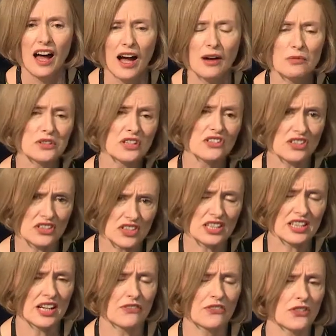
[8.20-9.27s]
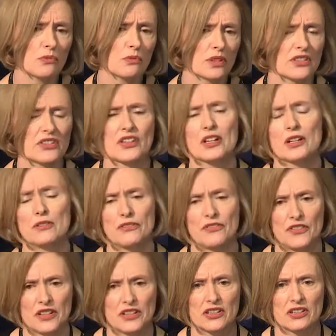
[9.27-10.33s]
I wanted just to say a few words, though,
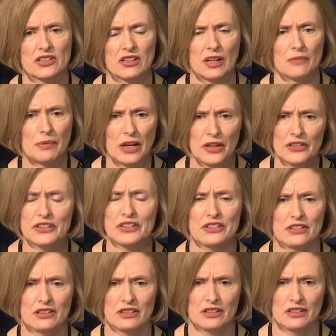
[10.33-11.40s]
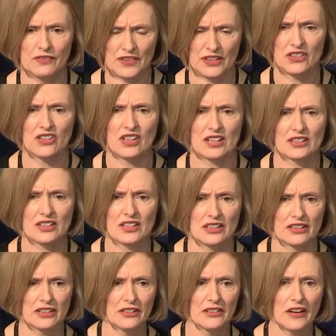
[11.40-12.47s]
first about the
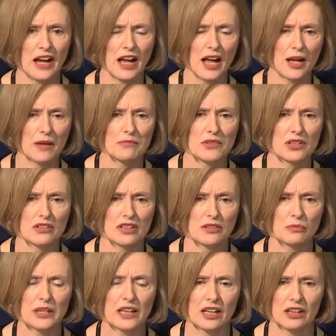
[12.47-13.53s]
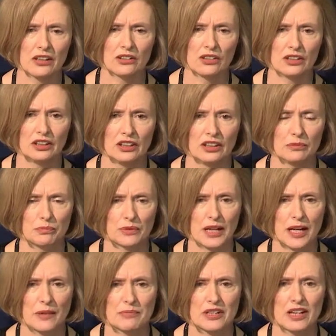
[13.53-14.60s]
Vice-Chancellor, so that we can all
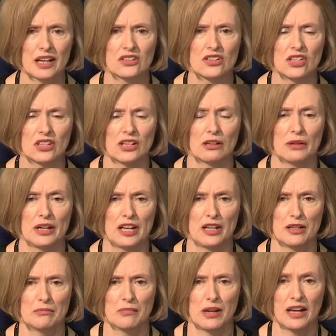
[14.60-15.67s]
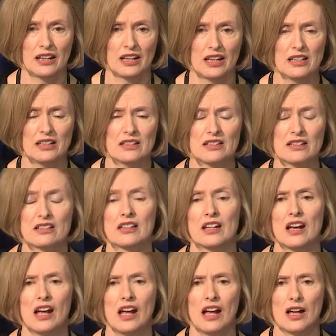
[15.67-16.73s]
perhaps get to know him and his
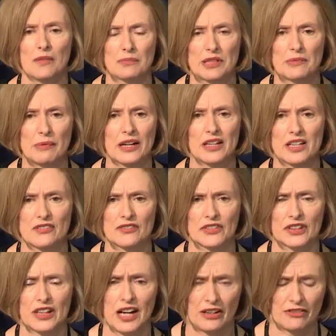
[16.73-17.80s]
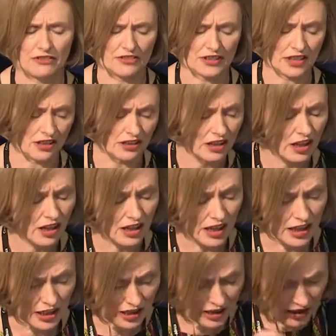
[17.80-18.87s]
perspective on Africa,
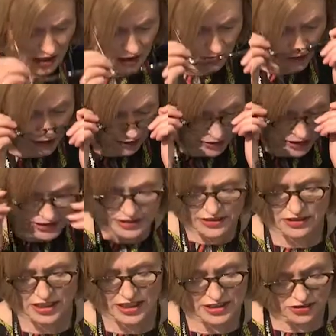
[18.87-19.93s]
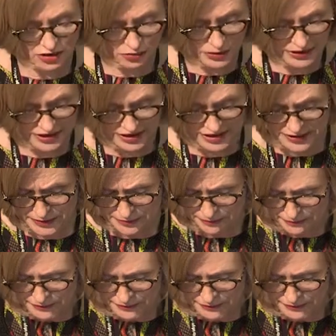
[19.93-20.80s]
even though he's not with us.